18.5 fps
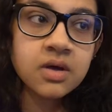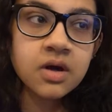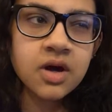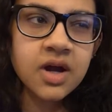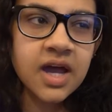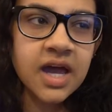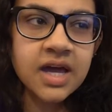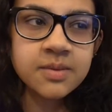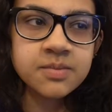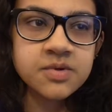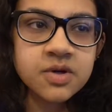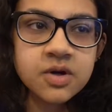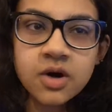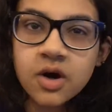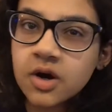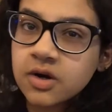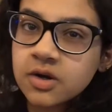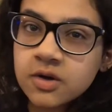abs or
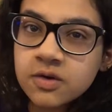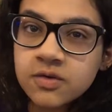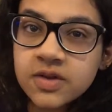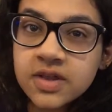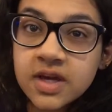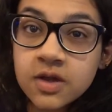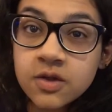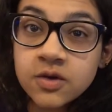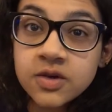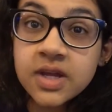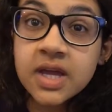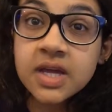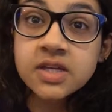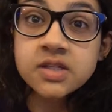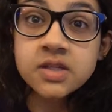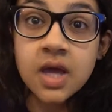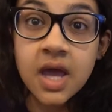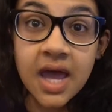cardio for the other
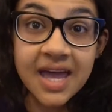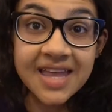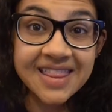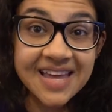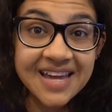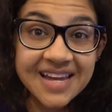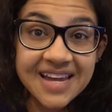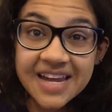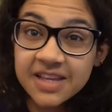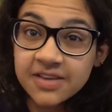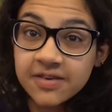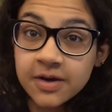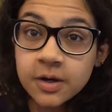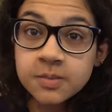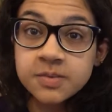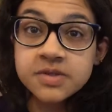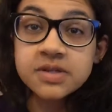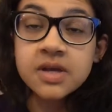days, and that kind of
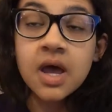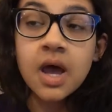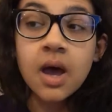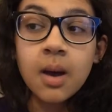helps.